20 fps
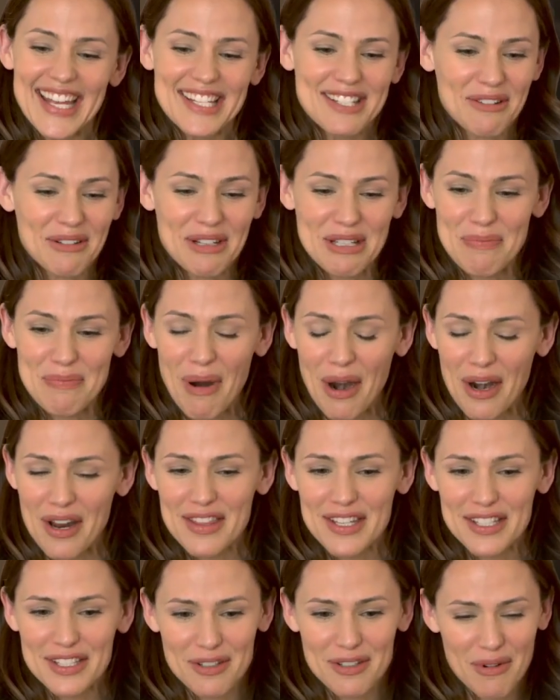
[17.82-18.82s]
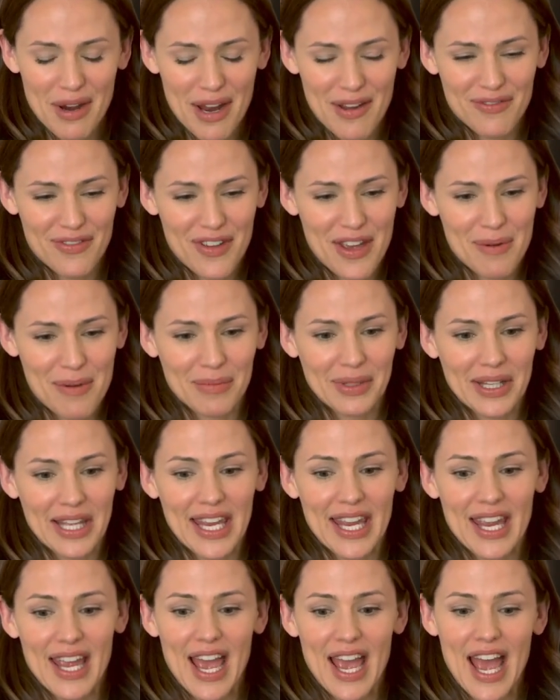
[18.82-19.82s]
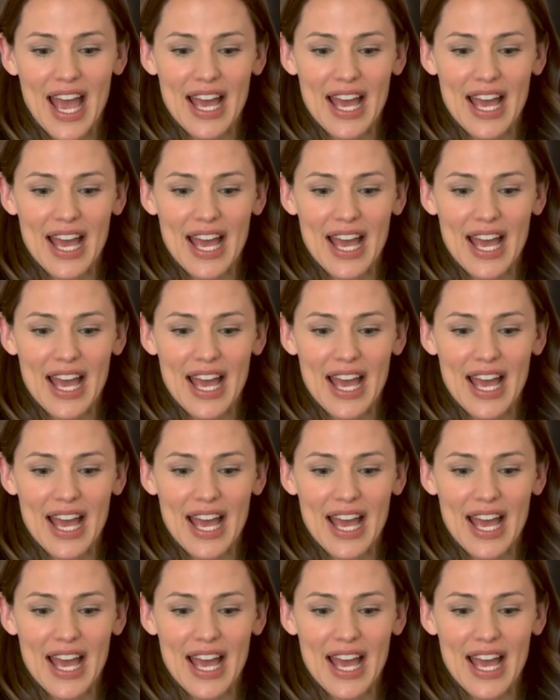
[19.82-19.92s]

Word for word: so he's part of this great family